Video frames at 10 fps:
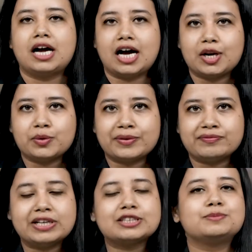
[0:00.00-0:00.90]
Hello
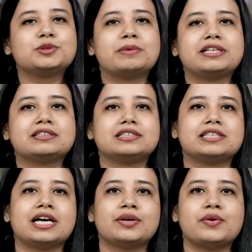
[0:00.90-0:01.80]
and welcome to Medical
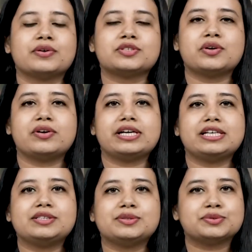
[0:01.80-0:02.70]
Dialogues, your
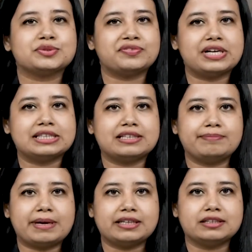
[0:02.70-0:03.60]
daily dose of health
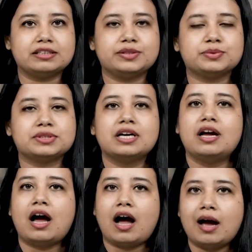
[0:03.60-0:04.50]
and medical news.
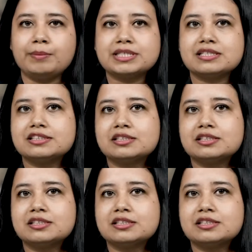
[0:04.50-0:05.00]
I'm Mr.